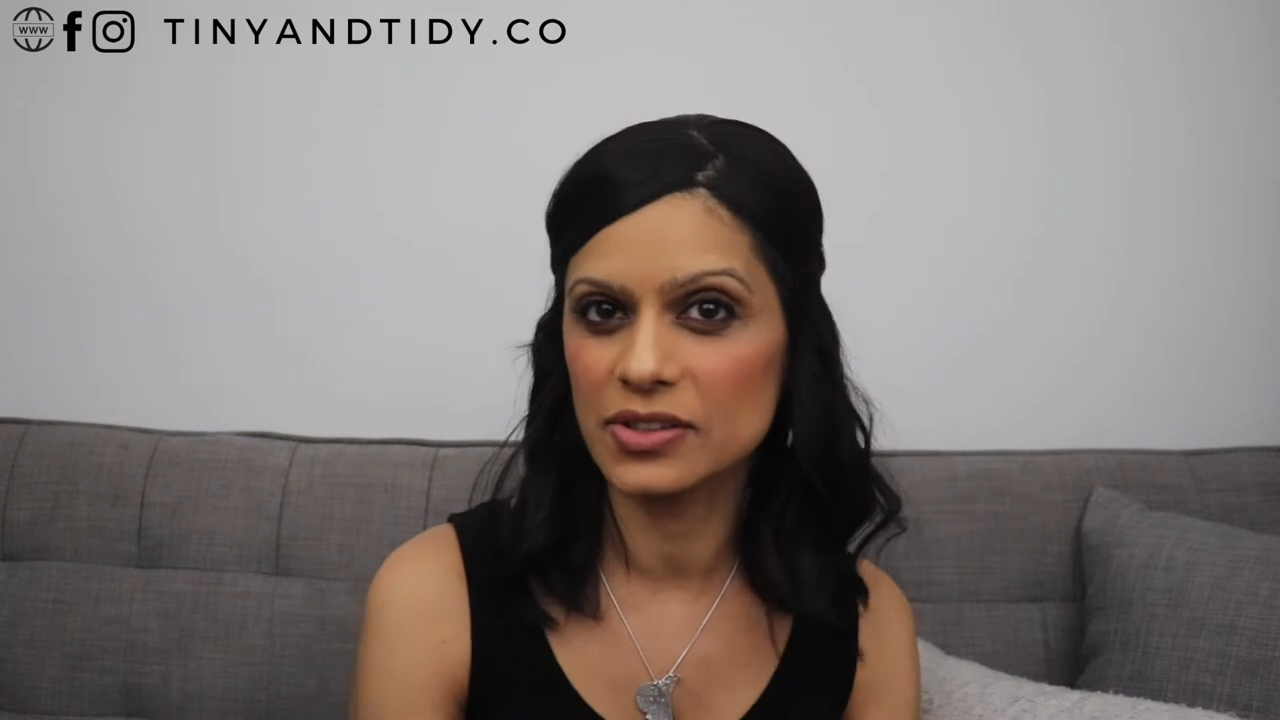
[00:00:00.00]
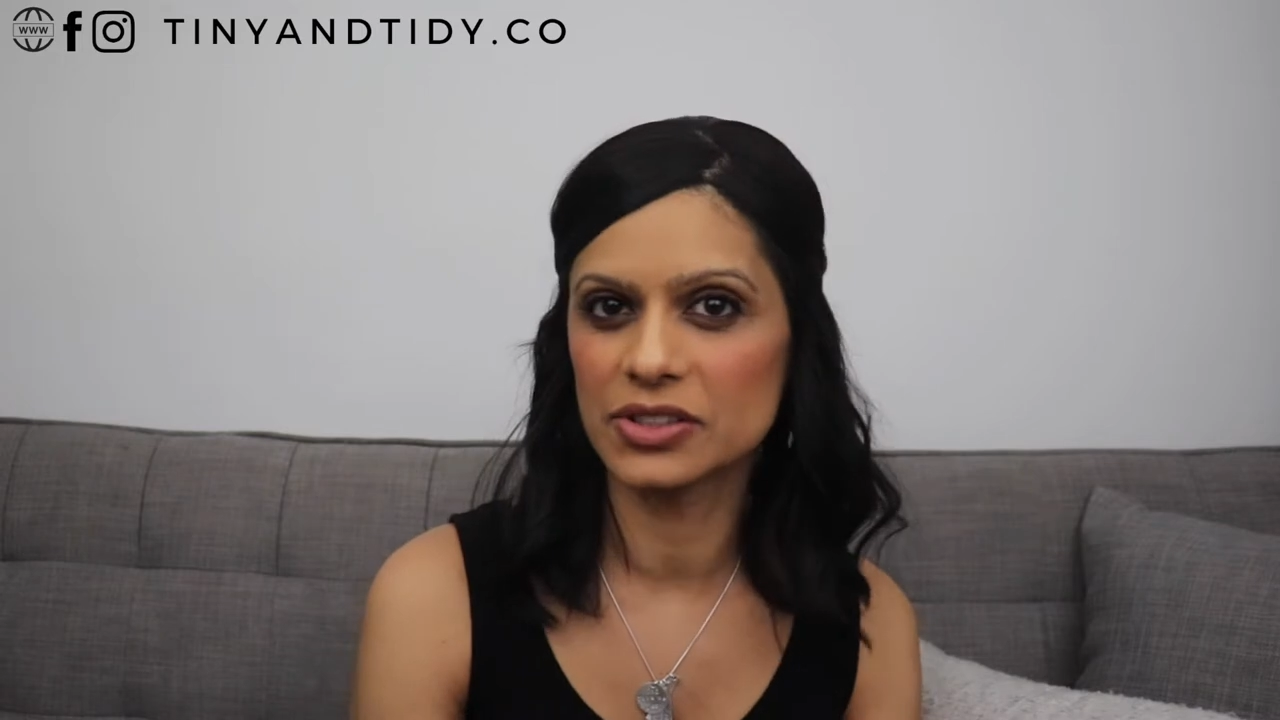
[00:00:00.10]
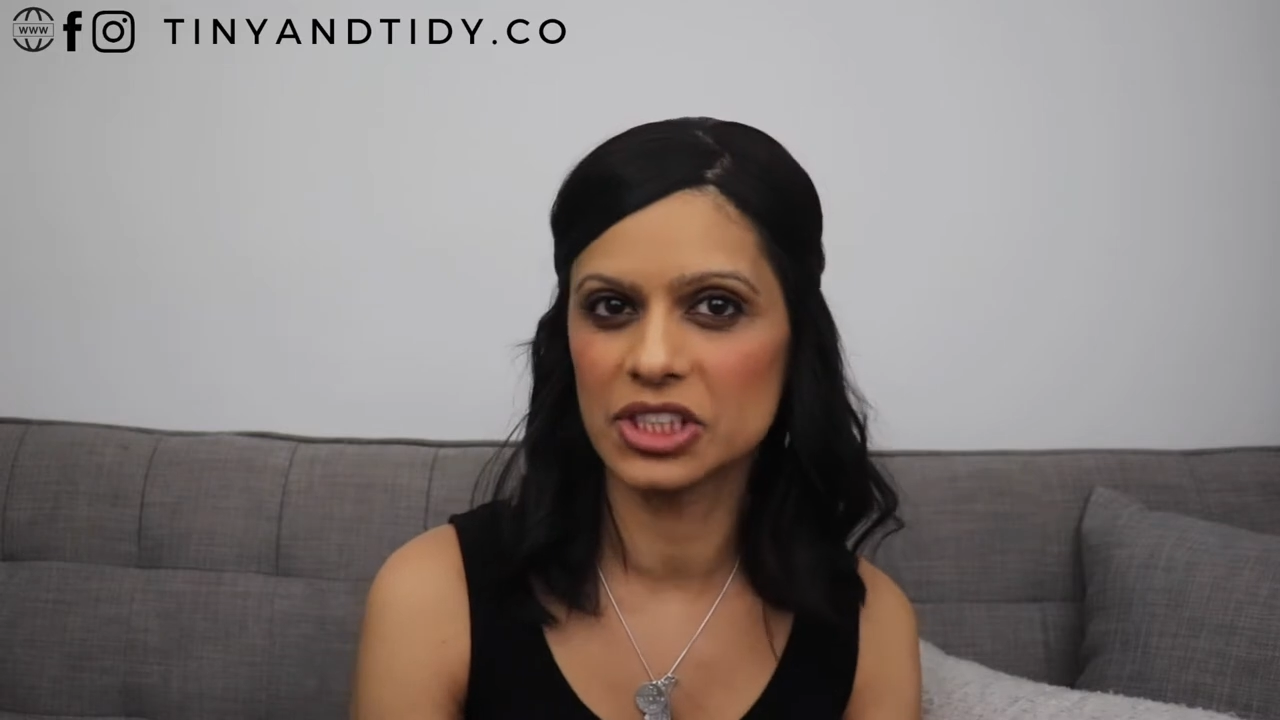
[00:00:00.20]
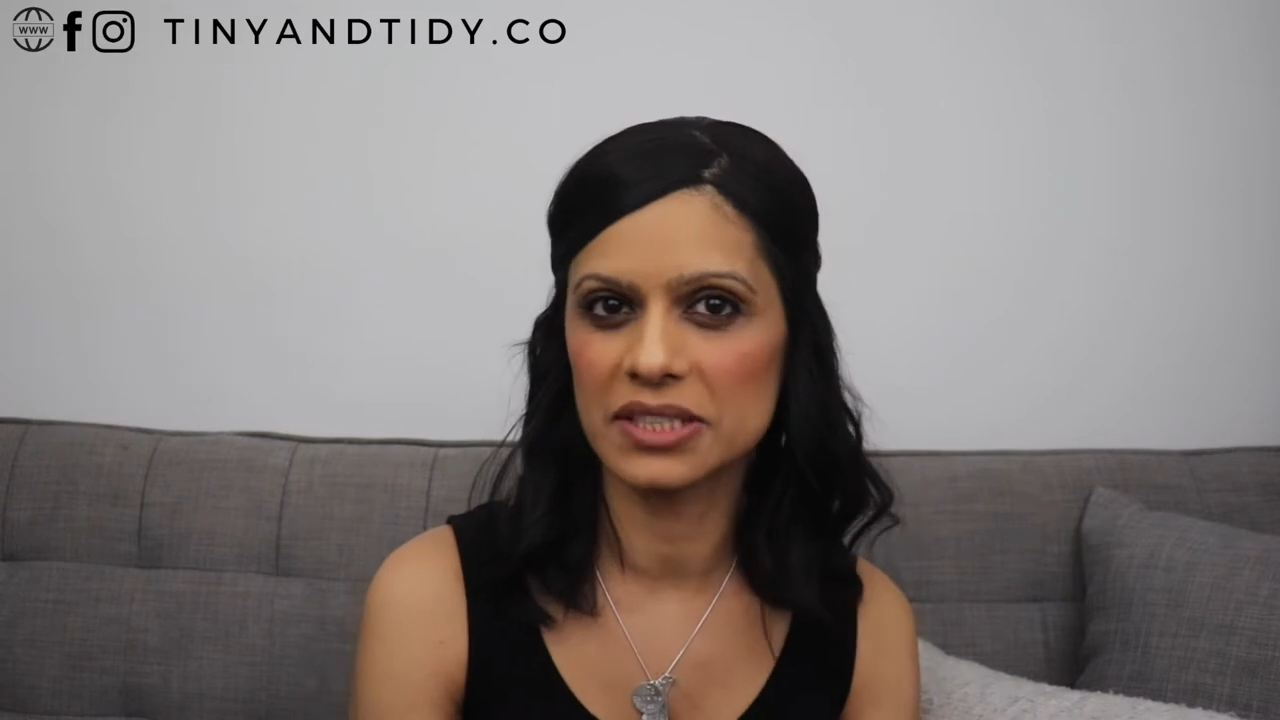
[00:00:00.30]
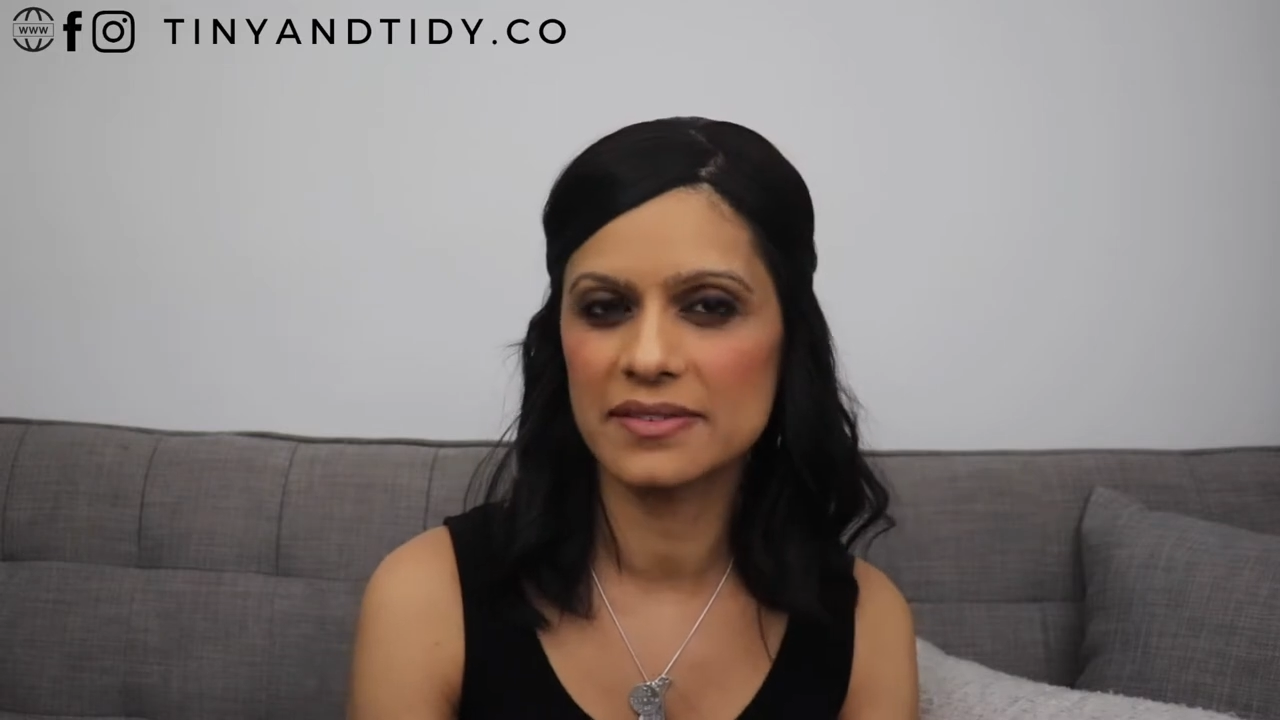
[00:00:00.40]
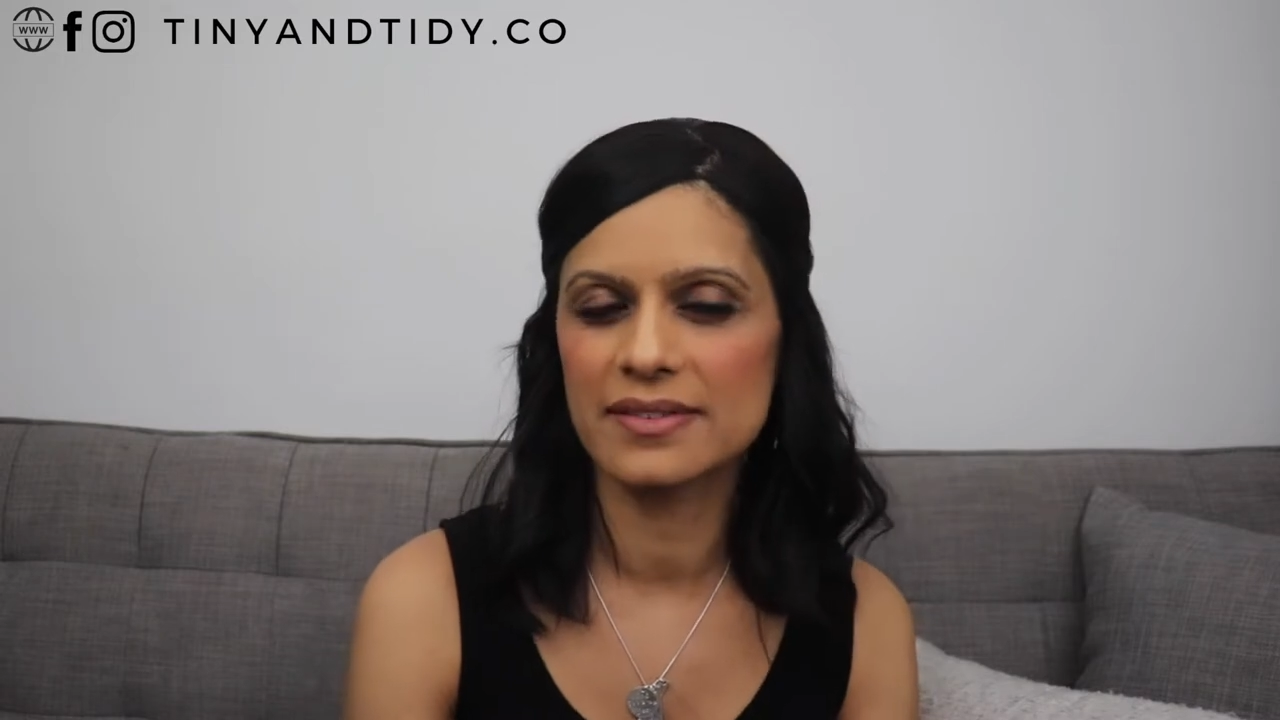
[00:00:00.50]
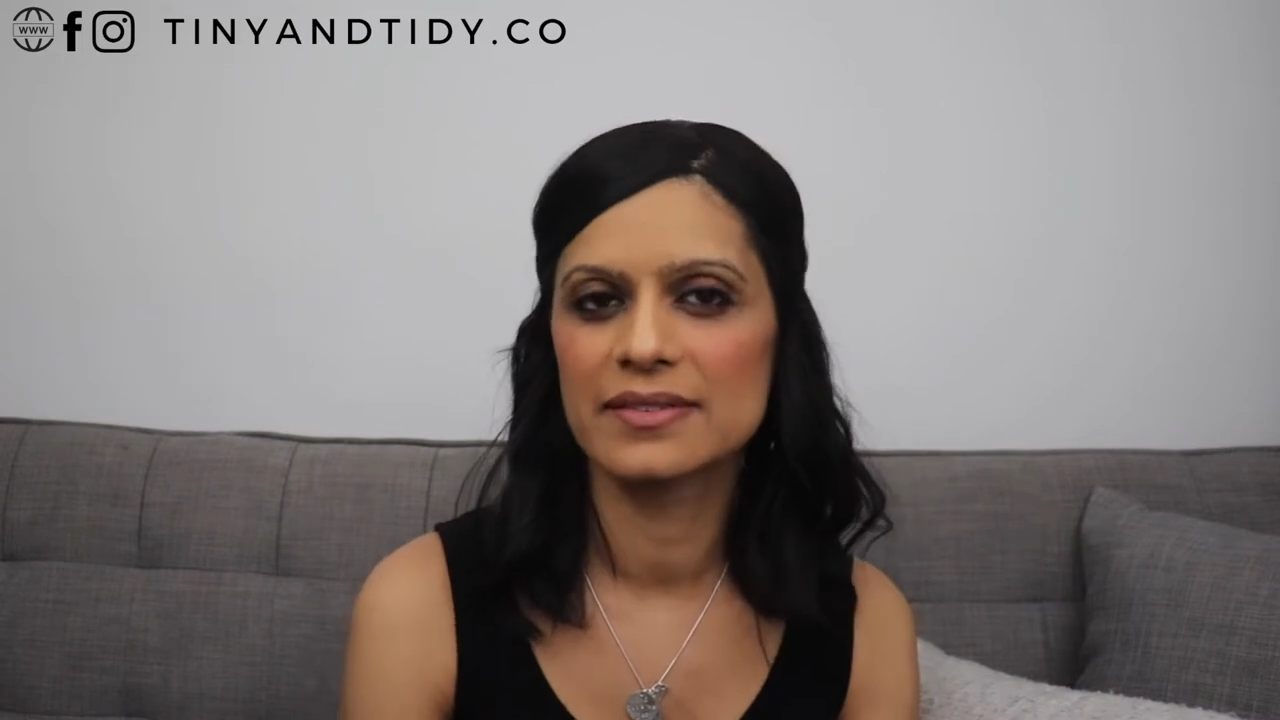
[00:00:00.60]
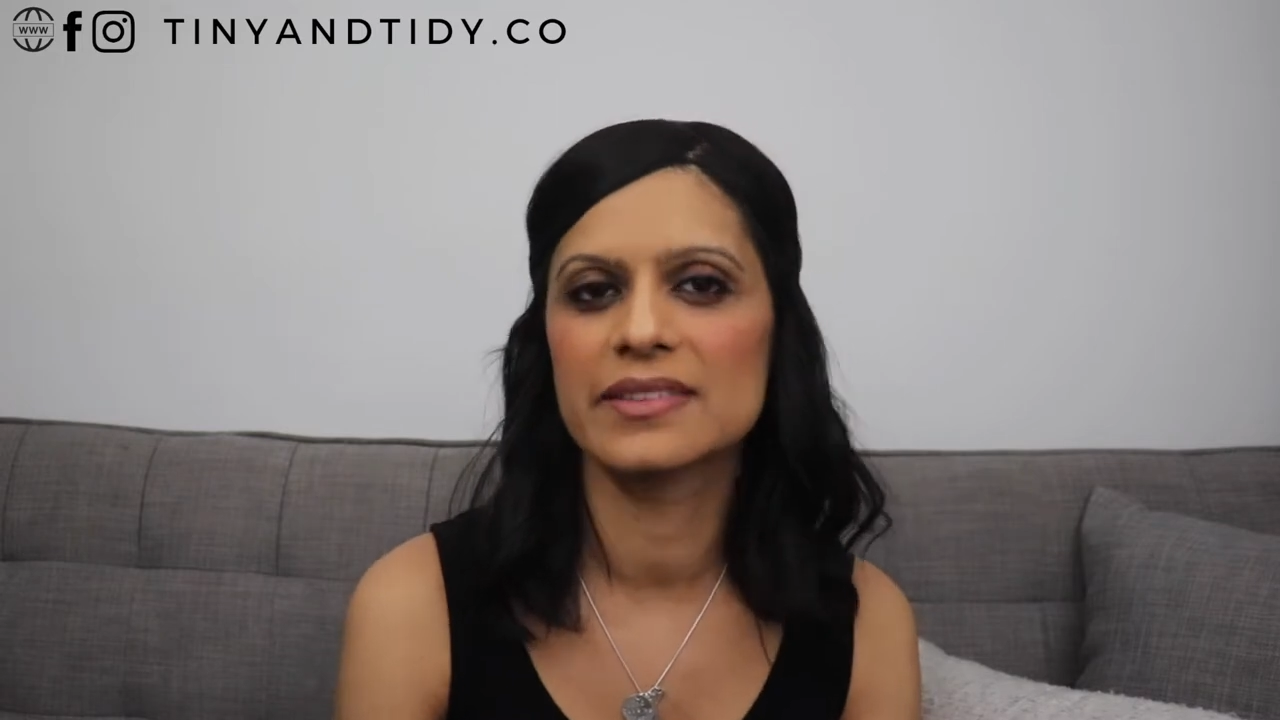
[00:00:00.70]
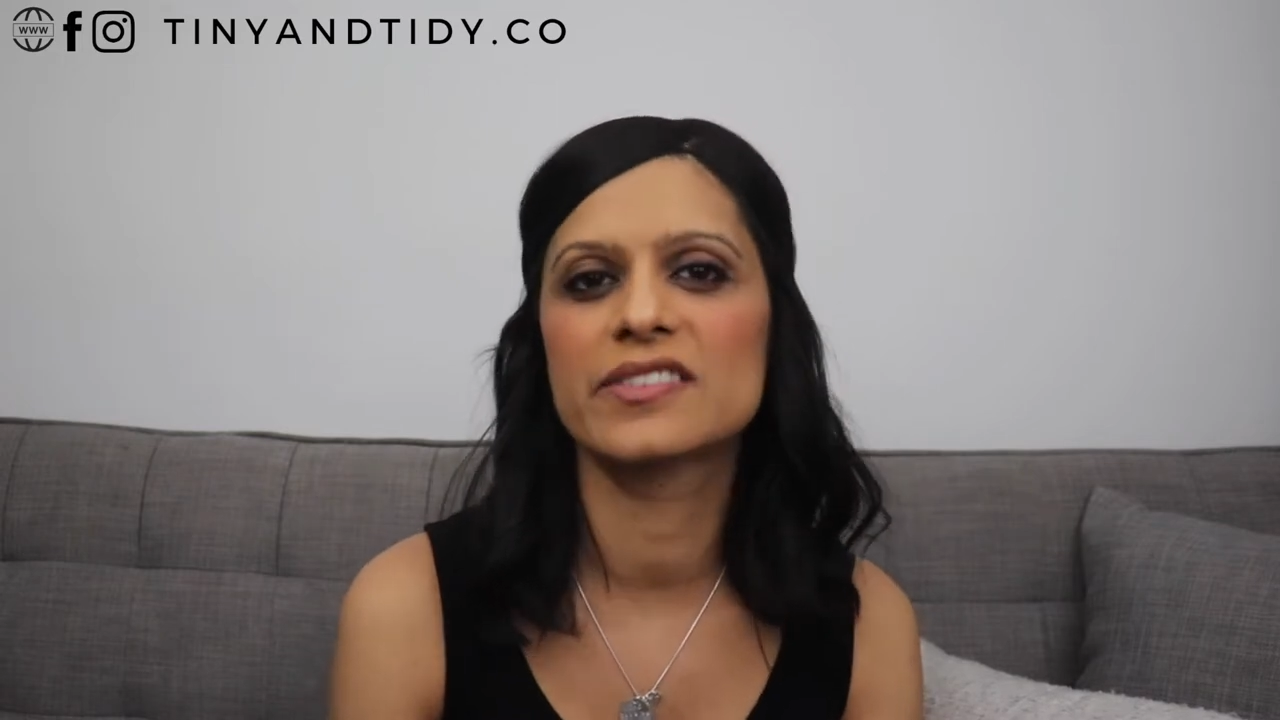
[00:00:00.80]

solutions.